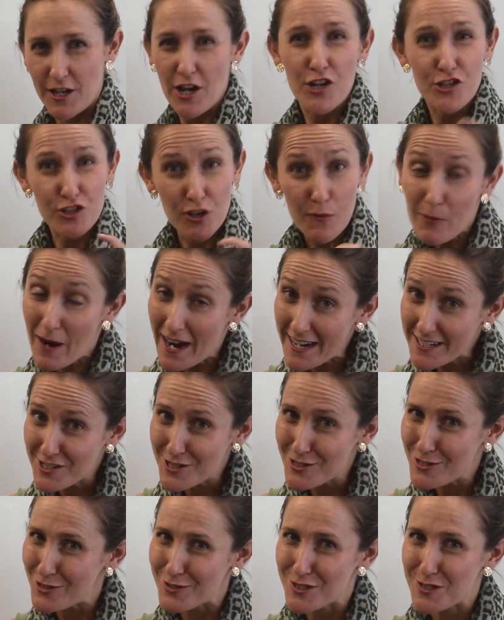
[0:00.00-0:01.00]
So
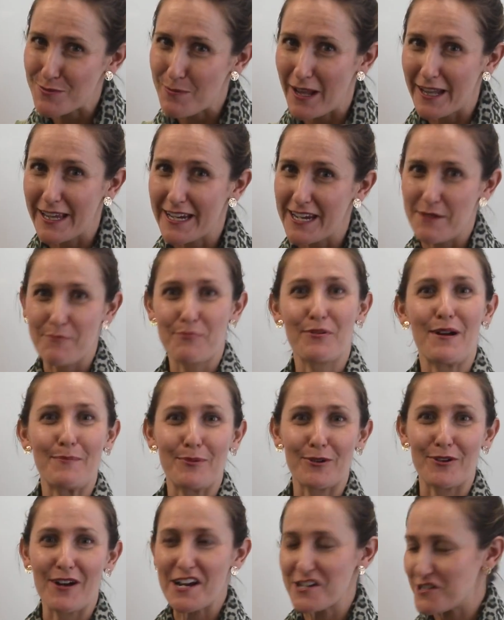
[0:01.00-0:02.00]
practice your spelling in
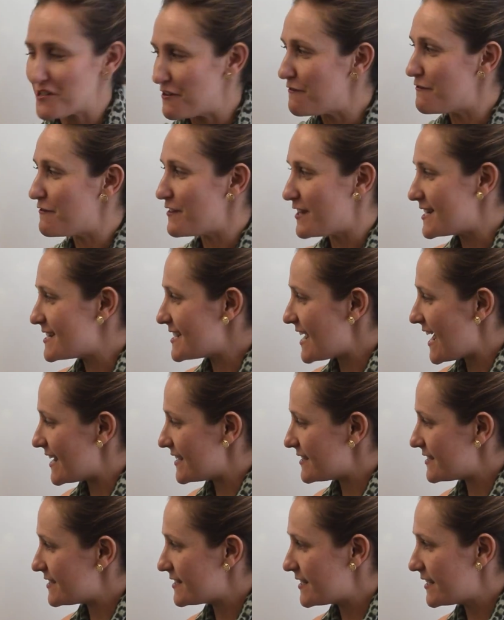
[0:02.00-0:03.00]
preparation for the
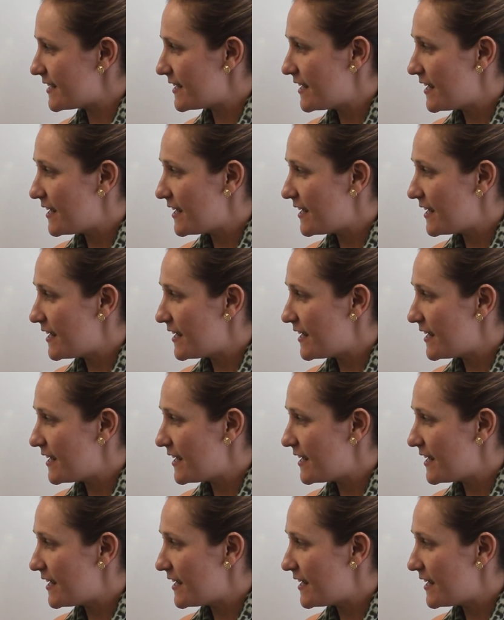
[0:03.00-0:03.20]
test.